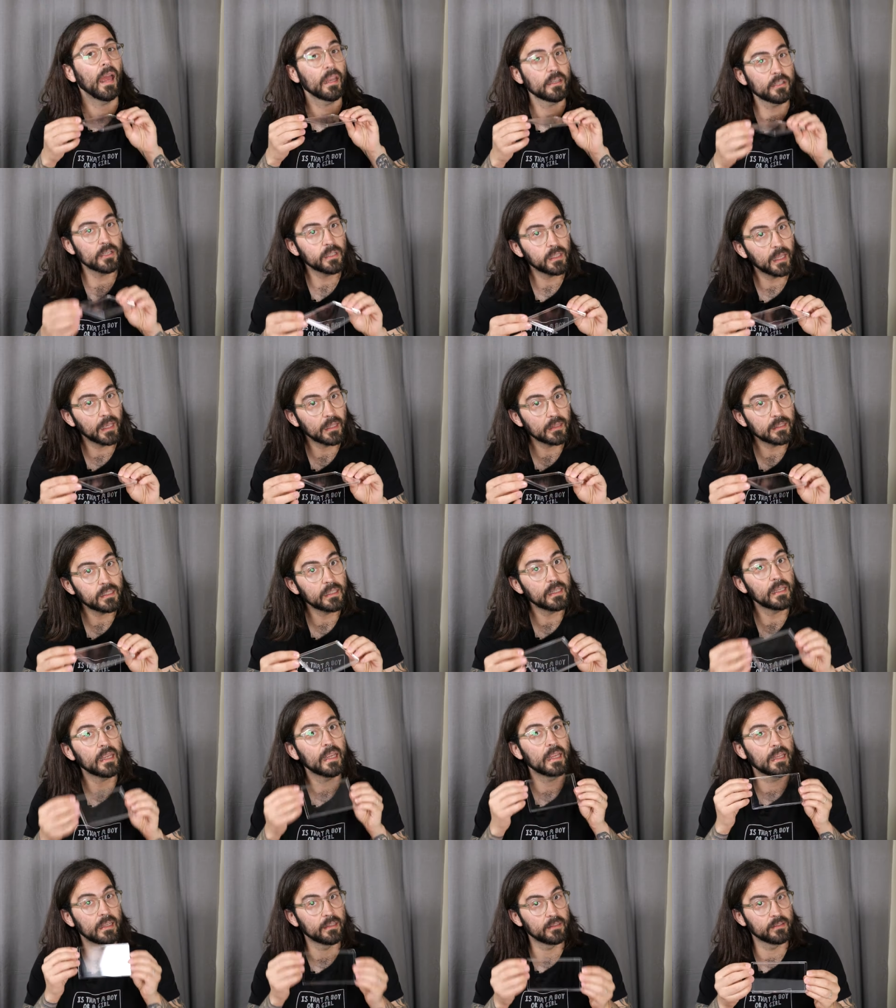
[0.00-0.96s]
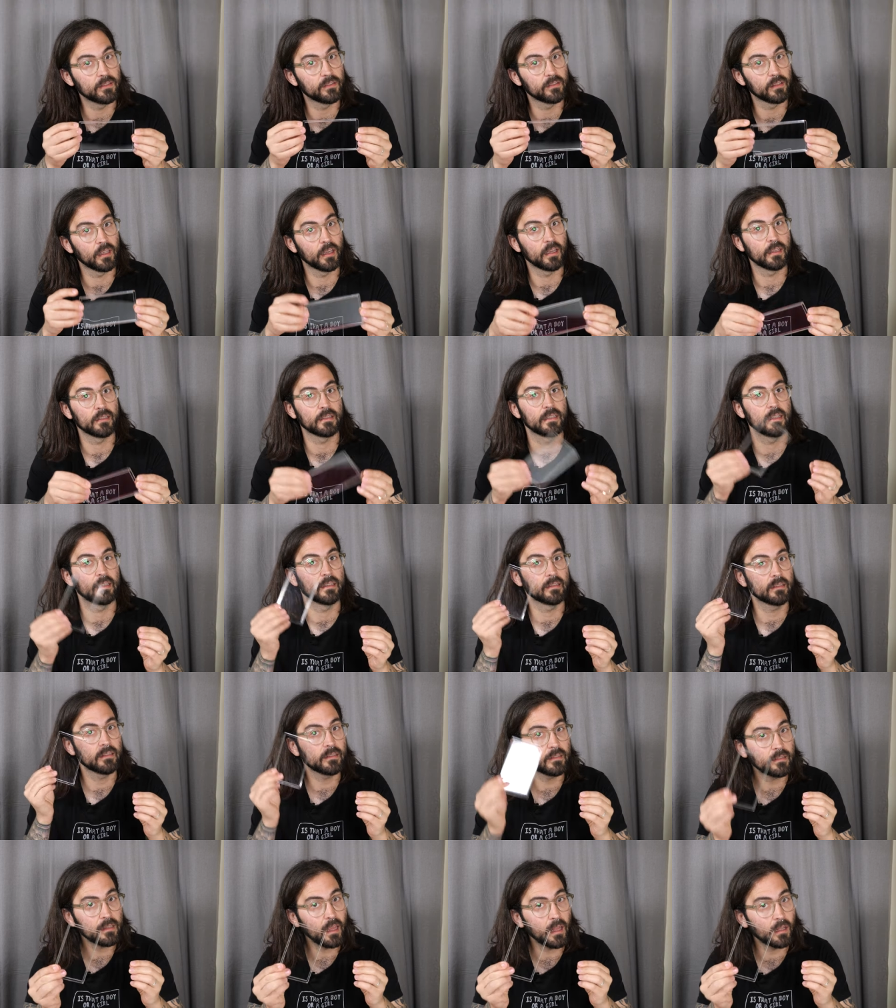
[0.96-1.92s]
and you get the insert
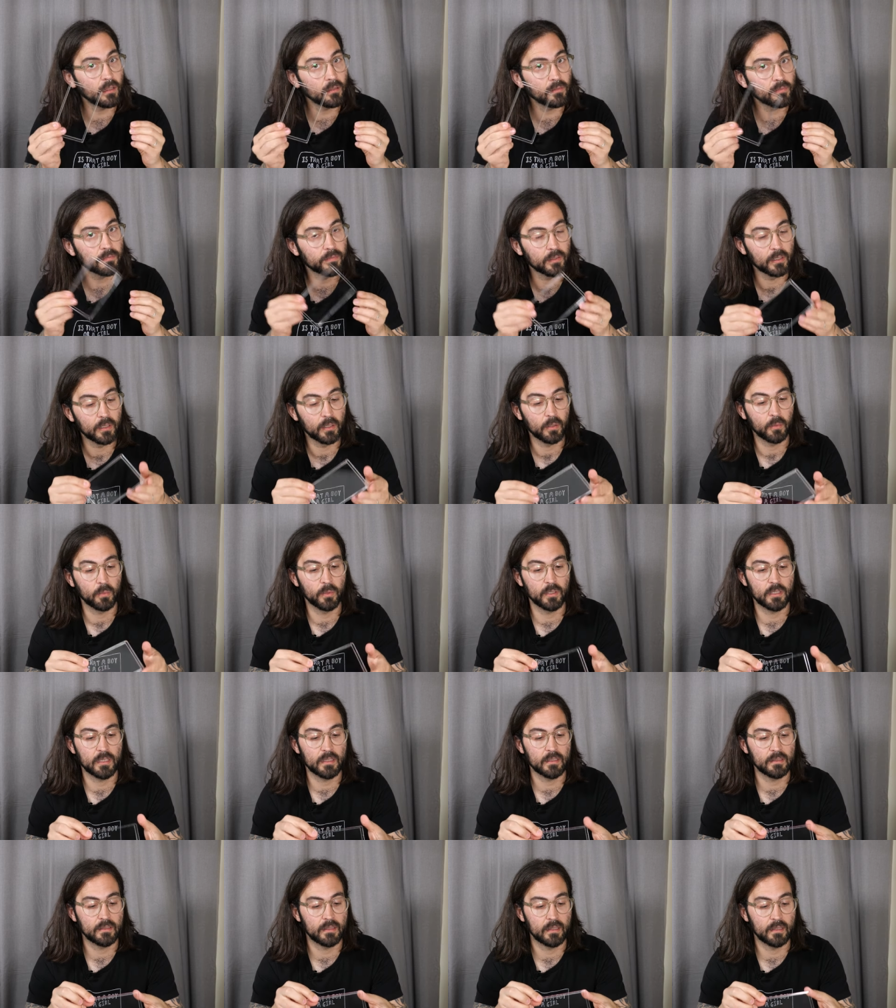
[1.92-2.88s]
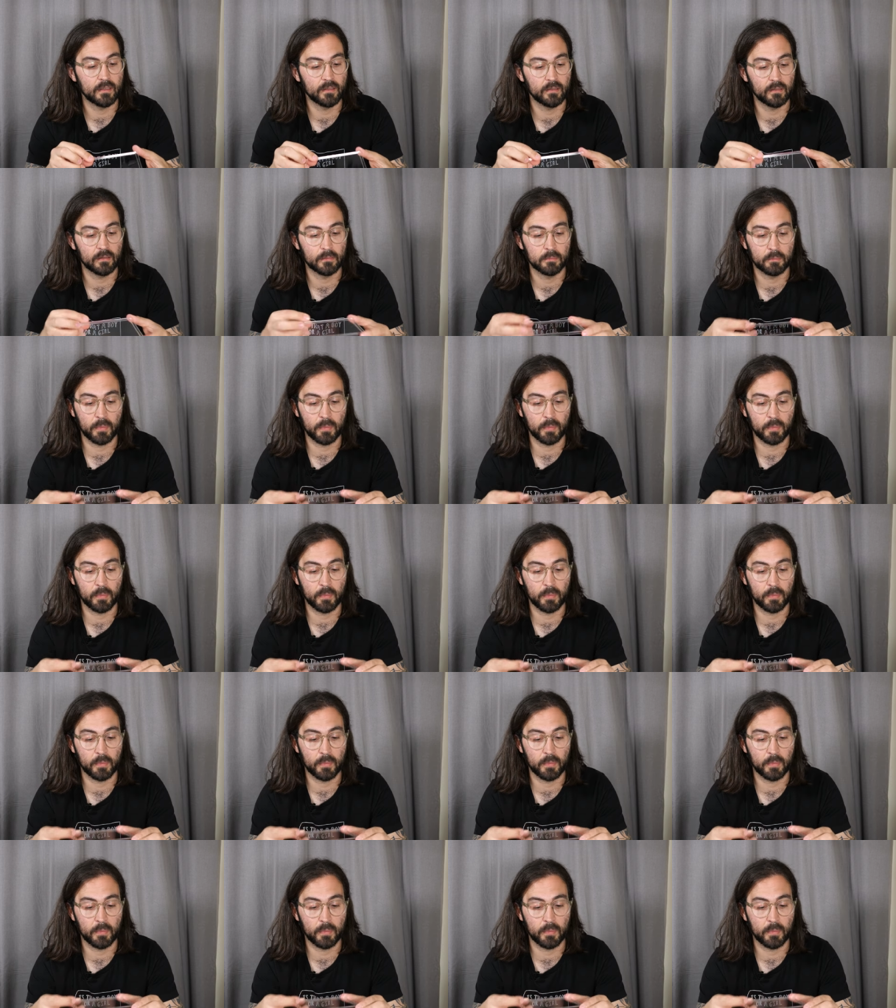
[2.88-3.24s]
itself which is this